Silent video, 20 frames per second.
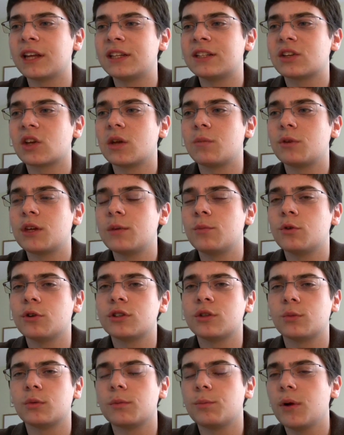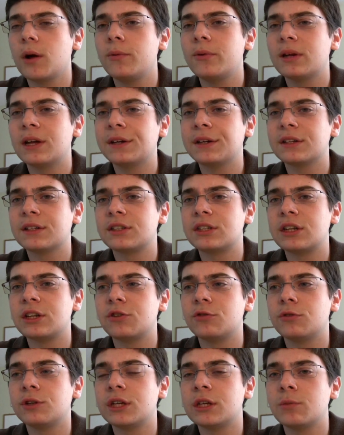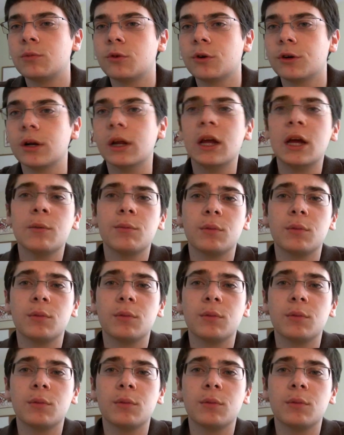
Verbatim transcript: landscape keyboards, so we're probably not going to see a new keyboard,